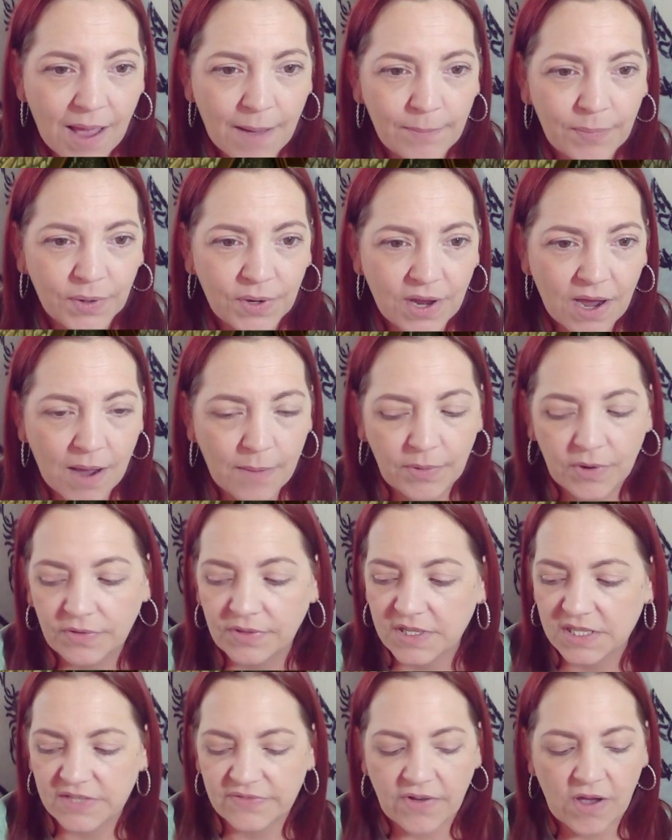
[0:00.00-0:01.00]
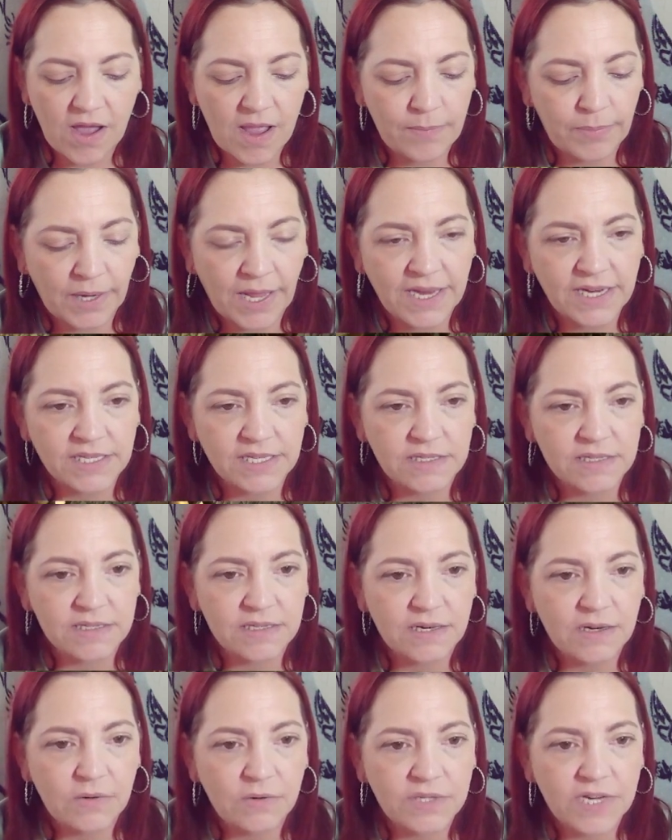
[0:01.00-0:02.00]
and put it up on this fireplace
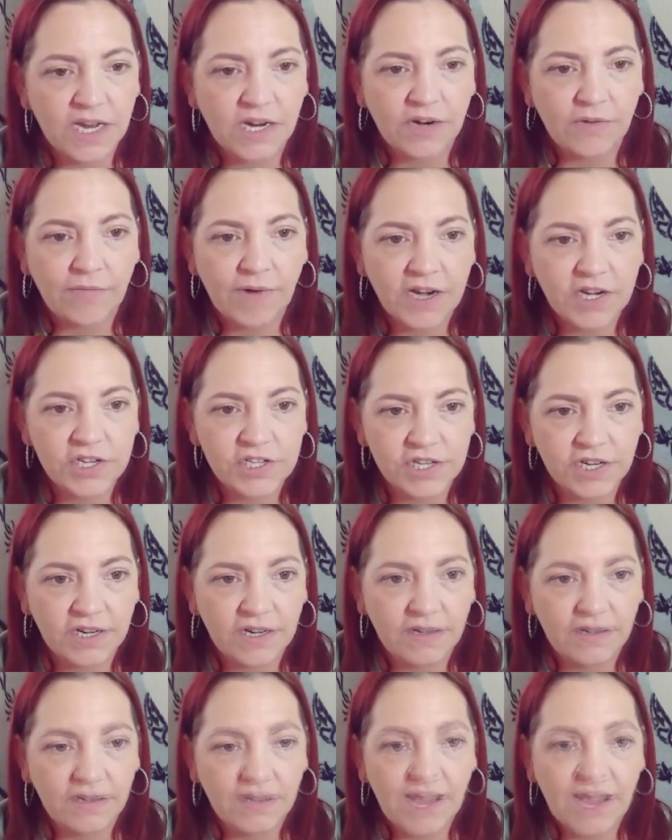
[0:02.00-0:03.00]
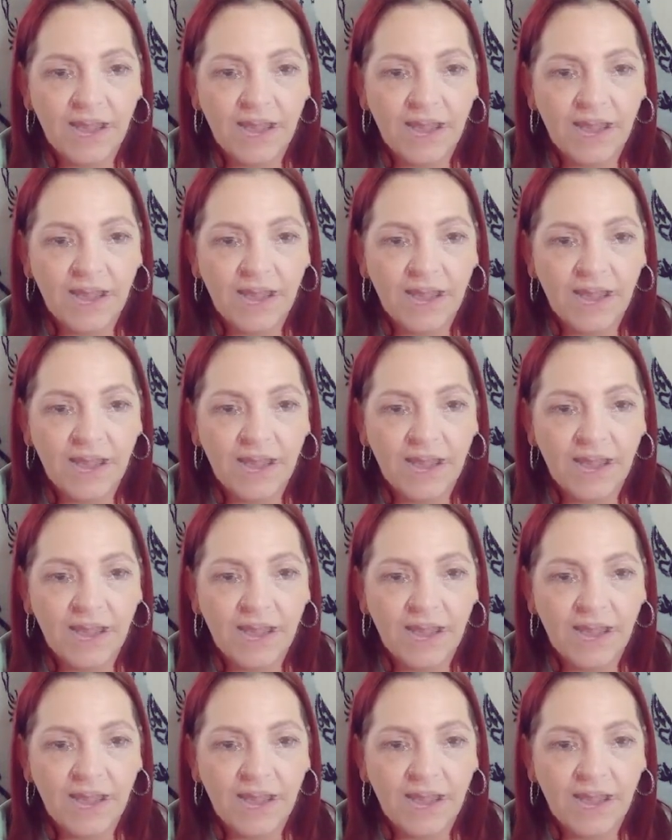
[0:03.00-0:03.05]
as a little decoration.